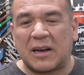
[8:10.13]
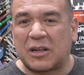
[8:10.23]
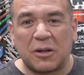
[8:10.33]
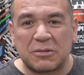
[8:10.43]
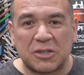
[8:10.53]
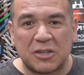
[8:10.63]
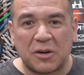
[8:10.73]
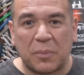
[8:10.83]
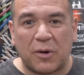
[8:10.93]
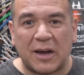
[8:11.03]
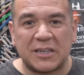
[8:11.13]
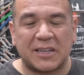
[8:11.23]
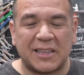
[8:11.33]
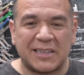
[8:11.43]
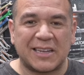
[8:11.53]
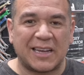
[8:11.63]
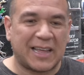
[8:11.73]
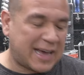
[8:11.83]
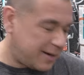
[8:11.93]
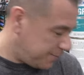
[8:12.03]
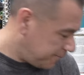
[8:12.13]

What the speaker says: closer to your project, things like that.